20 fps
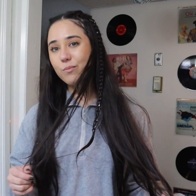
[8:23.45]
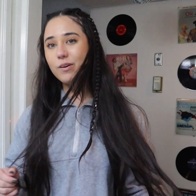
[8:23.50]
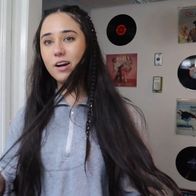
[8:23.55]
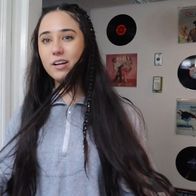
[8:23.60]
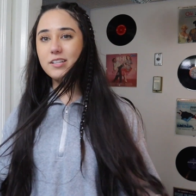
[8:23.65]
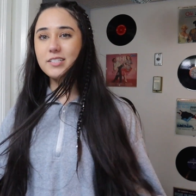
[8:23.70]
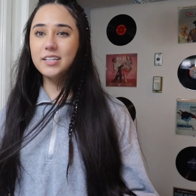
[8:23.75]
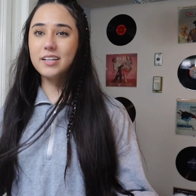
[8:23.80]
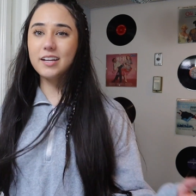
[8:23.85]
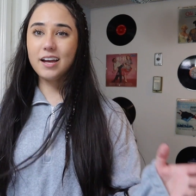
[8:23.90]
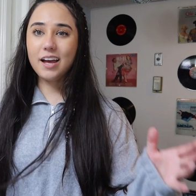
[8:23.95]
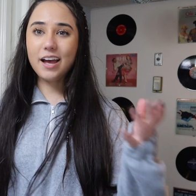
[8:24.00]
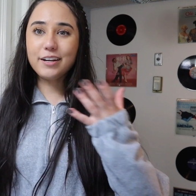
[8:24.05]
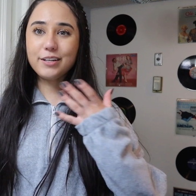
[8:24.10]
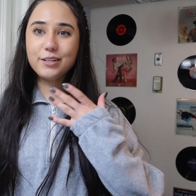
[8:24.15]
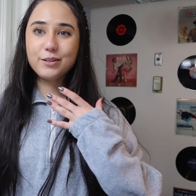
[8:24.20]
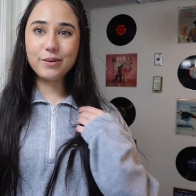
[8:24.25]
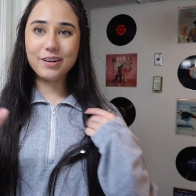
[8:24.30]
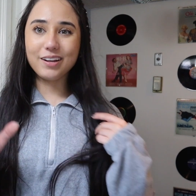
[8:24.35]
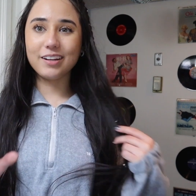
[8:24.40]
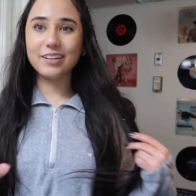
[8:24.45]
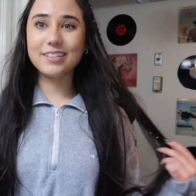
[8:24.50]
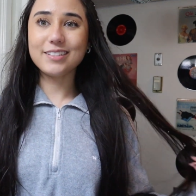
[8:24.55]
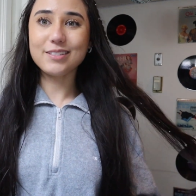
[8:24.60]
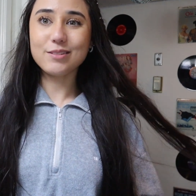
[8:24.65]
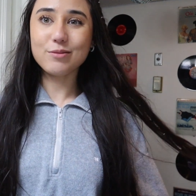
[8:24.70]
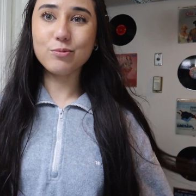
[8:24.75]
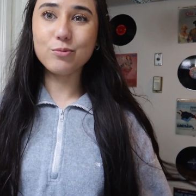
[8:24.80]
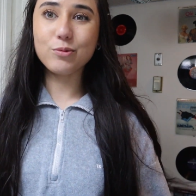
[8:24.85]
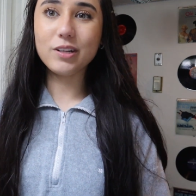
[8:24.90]
But
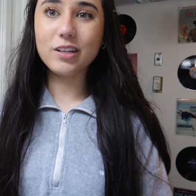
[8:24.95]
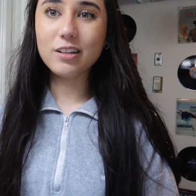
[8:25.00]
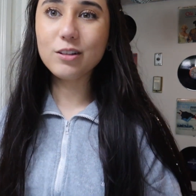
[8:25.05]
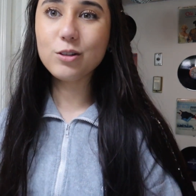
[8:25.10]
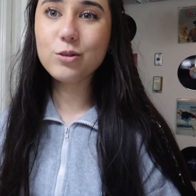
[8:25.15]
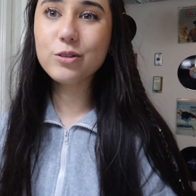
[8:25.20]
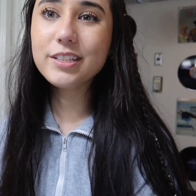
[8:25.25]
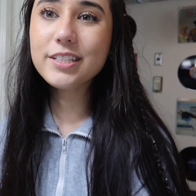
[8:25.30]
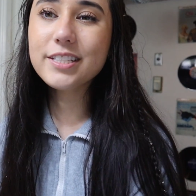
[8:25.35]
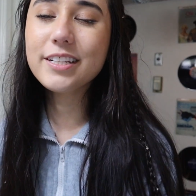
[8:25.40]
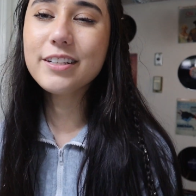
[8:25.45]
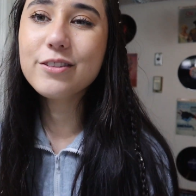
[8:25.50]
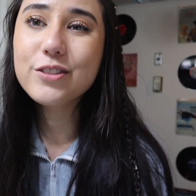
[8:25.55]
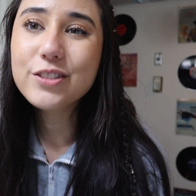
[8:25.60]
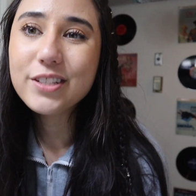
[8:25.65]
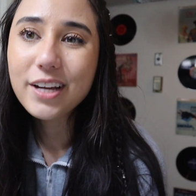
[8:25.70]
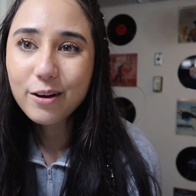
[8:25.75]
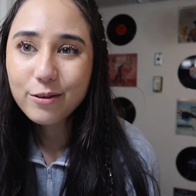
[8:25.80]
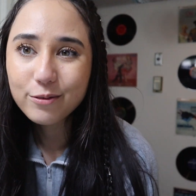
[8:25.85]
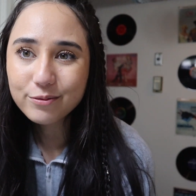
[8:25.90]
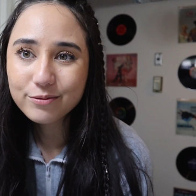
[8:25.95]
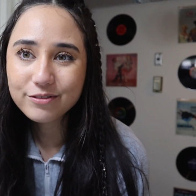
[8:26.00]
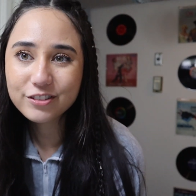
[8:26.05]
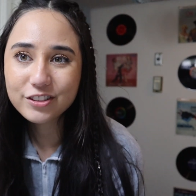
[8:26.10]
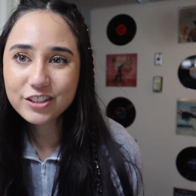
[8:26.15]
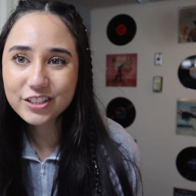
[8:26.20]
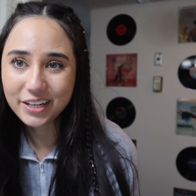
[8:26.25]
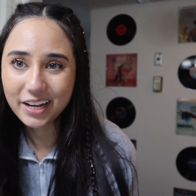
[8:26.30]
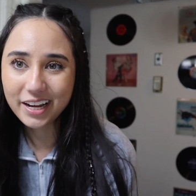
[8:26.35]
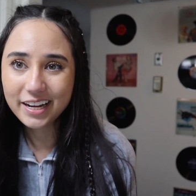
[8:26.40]
anyways, we are going to settle down for
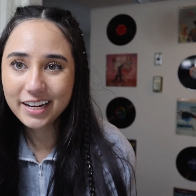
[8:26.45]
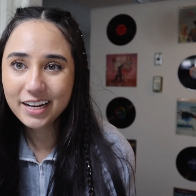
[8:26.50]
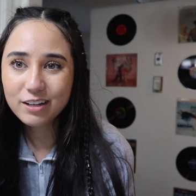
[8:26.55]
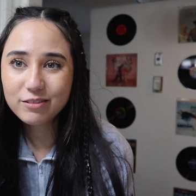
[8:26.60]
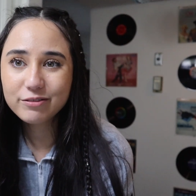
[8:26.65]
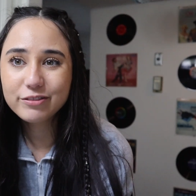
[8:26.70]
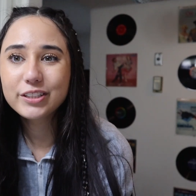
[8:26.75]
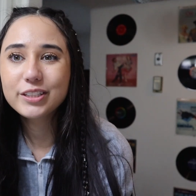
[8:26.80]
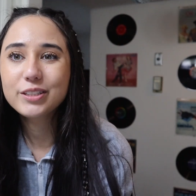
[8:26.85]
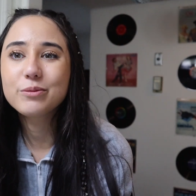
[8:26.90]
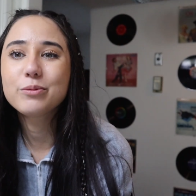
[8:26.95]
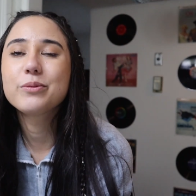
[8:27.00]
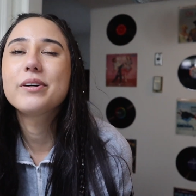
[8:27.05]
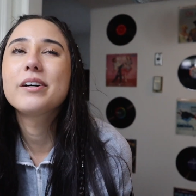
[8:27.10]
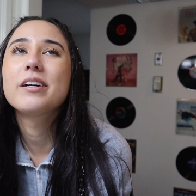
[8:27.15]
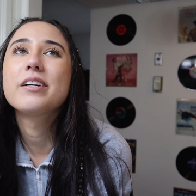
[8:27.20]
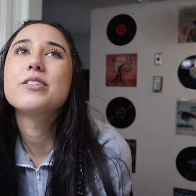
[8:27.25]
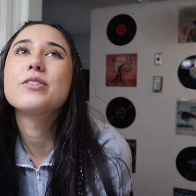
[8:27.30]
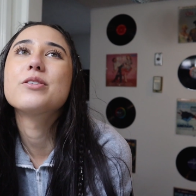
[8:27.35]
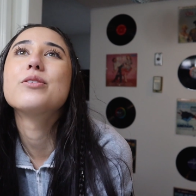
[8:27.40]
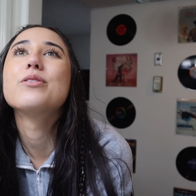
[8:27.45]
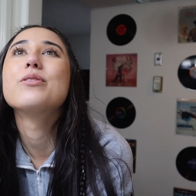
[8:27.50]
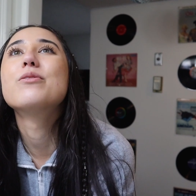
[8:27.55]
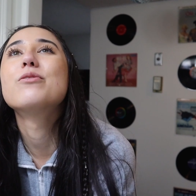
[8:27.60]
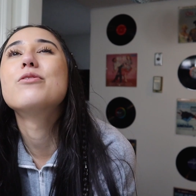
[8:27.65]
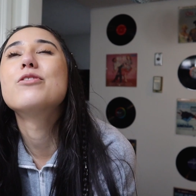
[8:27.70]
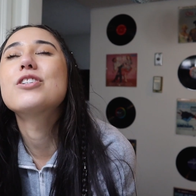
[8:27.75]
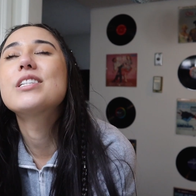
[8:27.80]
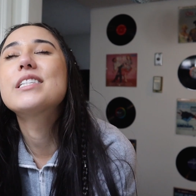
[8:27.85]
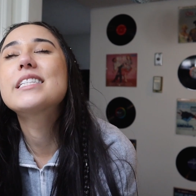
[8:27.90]
the night. I really want
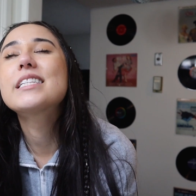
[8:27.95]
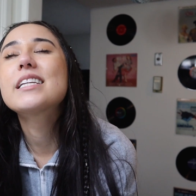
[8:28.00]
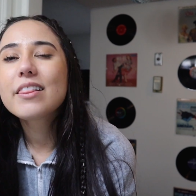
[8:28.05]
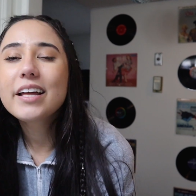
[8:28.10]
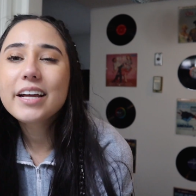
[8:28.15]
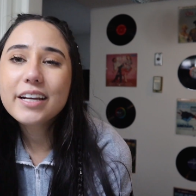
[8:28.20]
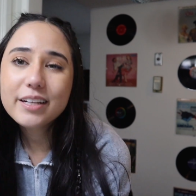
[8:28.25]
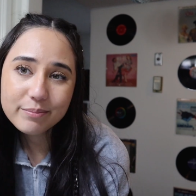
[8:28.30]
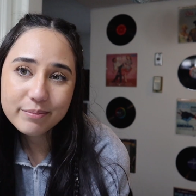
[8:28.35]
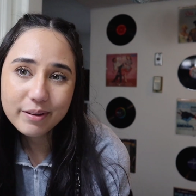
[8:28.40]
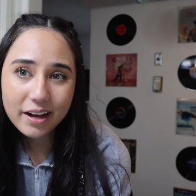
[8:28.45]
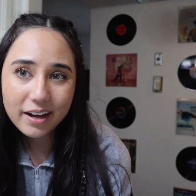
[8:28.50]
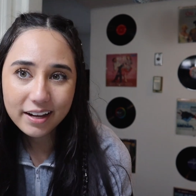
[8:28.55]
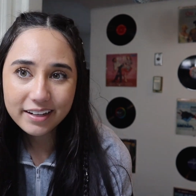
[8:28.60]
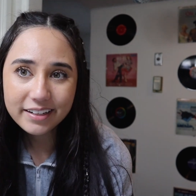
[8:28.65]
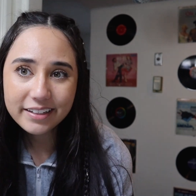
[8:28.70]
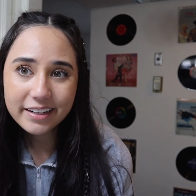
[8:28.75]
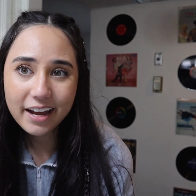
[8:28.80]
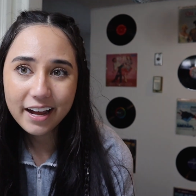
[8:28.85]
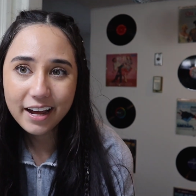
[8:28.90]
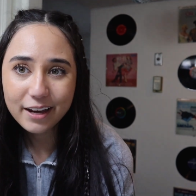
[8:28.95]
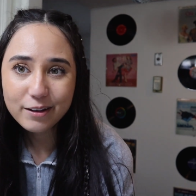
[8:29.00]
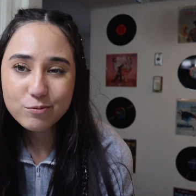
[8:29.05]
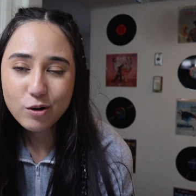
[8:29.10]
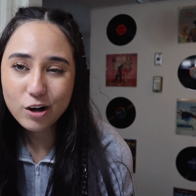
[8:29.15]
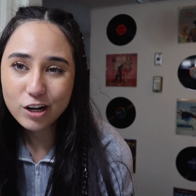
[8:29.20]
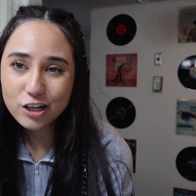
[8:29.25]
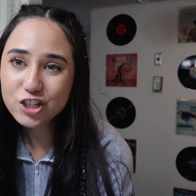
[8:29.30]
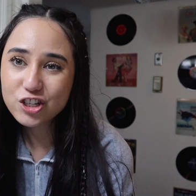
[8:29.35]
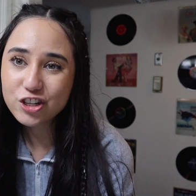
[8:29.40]
to just lay in bed and
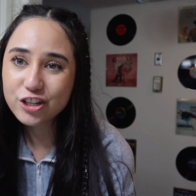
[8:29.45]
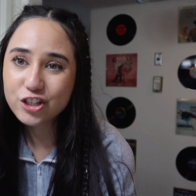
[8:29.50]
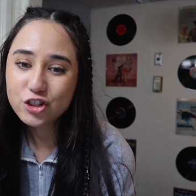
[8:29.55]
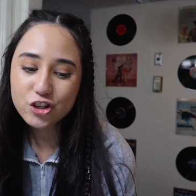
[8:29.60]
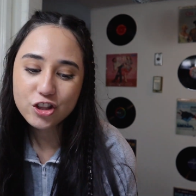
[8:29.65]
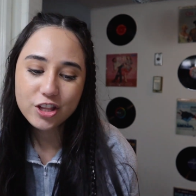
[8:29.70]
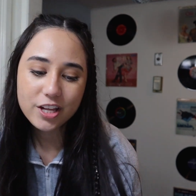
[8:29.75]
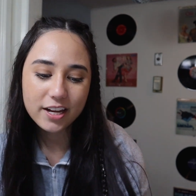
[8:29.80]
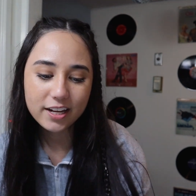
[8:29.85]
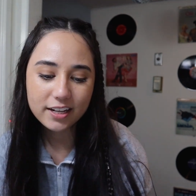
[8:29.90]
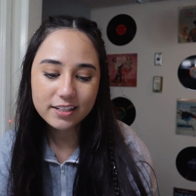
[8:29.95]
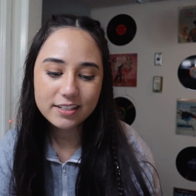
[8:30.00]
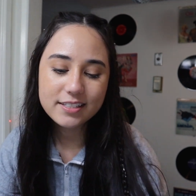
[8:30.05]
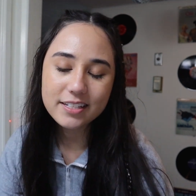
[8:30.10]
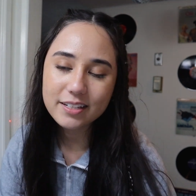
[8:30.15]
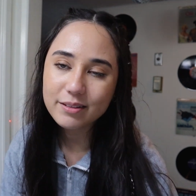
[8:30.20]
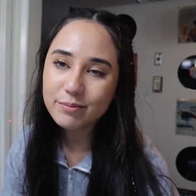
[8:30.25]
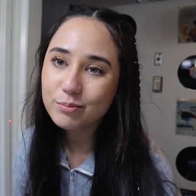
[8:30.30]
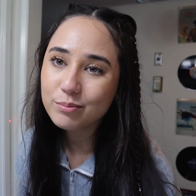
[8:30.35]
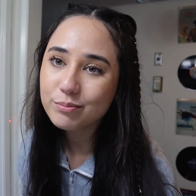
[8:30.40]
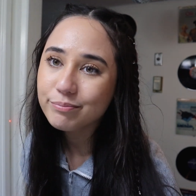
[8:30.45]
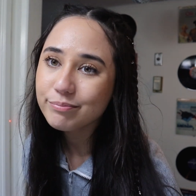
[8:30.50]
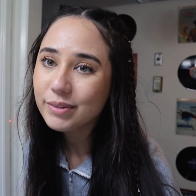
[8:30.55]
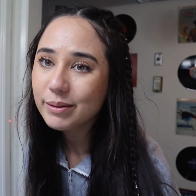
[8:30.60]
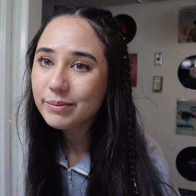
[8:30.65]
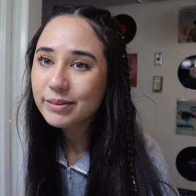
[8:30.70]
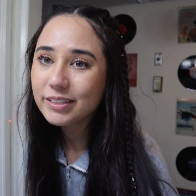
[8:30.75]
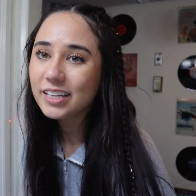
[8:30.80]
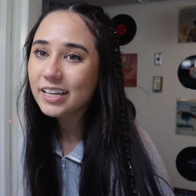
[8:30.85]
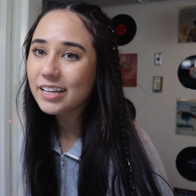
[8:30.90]
watch Stranger Things and
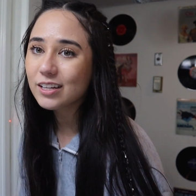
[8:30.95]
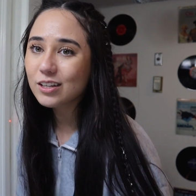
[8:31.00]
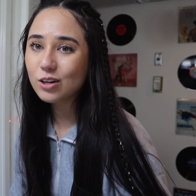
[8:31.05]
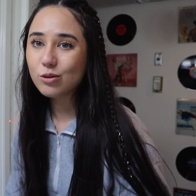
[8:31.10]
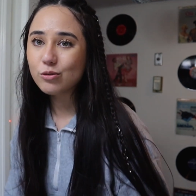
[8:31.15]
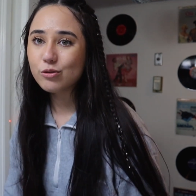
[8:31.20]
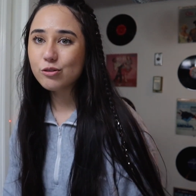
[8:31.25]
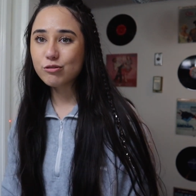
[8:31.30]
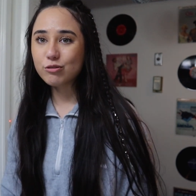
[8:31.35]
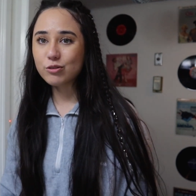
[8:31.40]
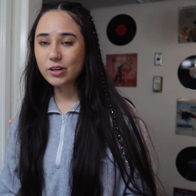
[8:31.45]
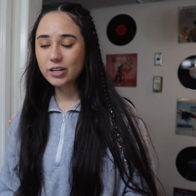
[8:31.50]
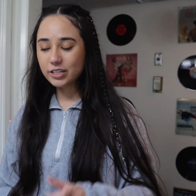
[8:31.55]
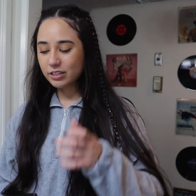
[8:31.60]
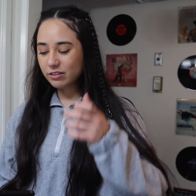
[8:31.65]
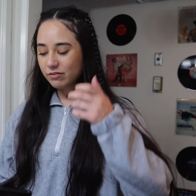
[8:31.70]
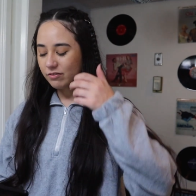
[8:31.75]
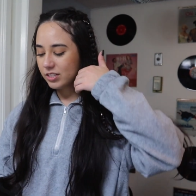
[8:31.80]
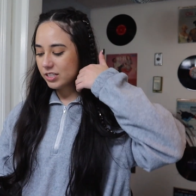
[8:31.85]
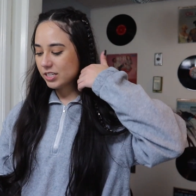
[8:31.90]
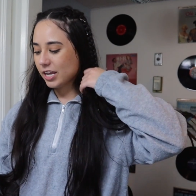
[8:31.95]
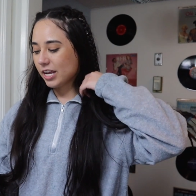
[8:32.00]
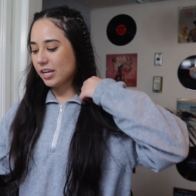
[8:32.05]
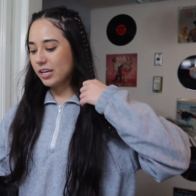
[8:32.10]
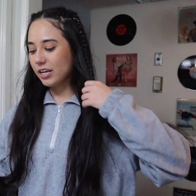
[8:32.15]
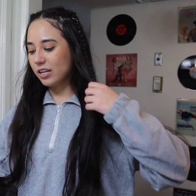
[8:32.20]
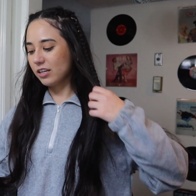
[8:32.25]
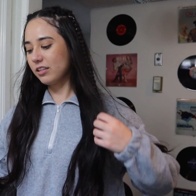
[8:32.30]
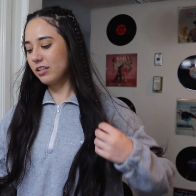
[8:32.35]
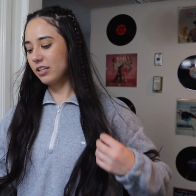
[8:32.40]
maybe like go through. I didn't even
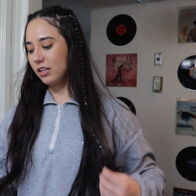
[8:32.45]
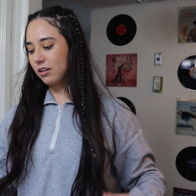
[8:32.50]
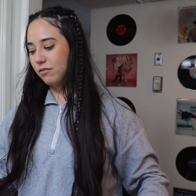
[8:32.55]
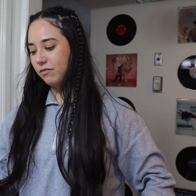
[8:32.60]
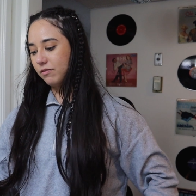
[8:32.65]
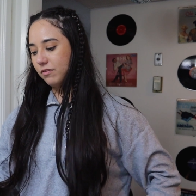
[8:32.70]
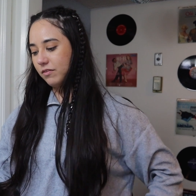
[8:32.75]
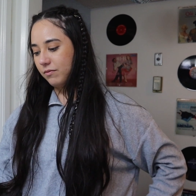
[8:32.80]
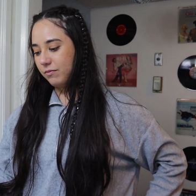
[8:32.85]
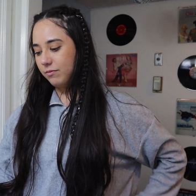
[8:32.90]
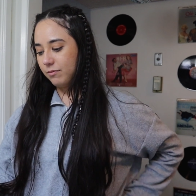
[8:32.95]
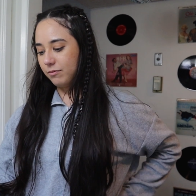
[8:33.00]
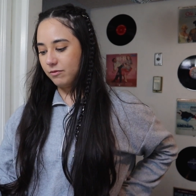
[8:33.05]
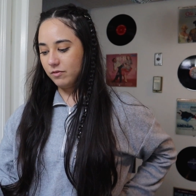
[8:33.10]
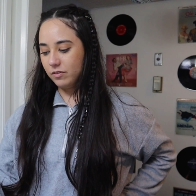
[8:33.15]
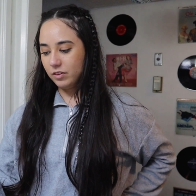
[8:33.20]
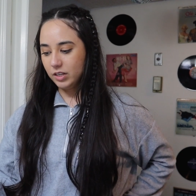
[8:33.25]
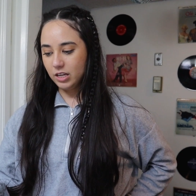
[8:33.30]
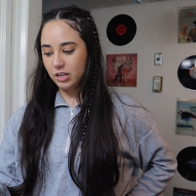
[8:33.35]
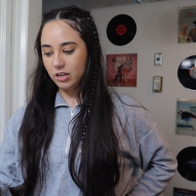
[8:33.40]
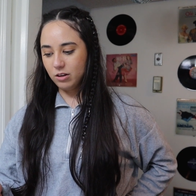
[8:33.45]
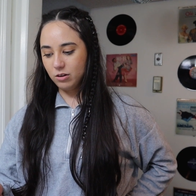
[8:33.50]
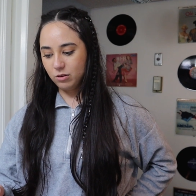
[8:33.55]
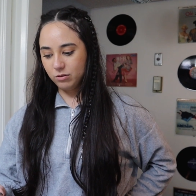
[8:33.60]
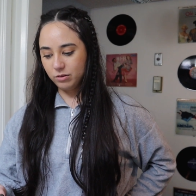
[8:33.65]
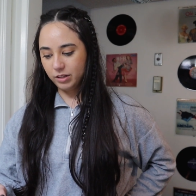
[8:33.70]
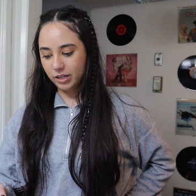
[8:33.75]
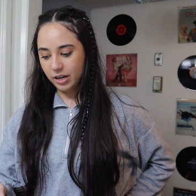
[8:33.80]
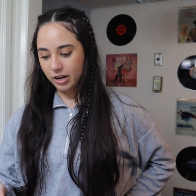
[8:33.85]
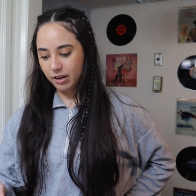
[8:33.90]
take any like video,
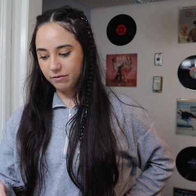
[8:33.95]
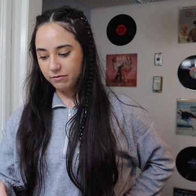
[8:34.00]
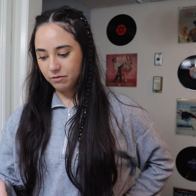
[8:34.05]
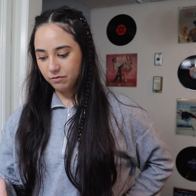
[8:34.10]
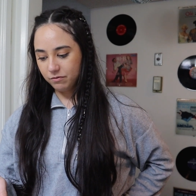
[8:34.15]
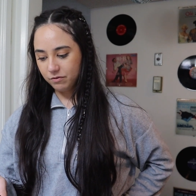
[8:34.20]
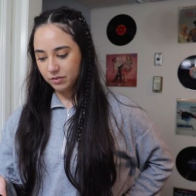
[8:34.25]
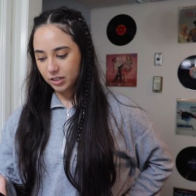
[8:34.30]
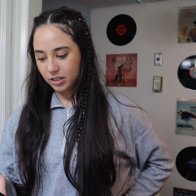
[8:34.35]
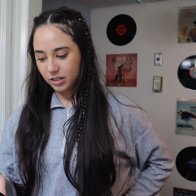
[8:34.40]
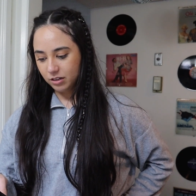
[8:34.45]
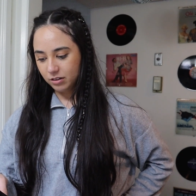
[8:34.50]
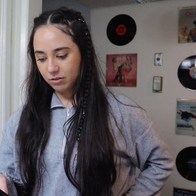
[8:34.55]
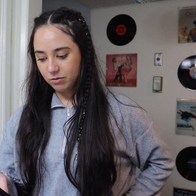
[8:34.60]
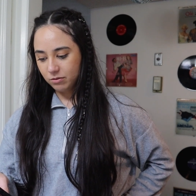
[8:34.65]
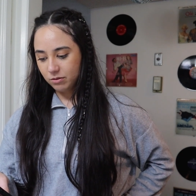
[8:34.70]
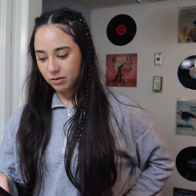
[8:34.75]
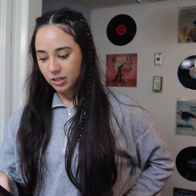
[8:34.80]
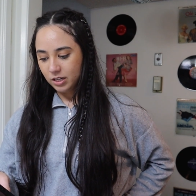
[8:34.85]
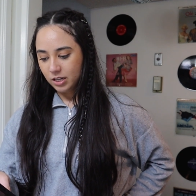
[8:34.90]
like iPhone video.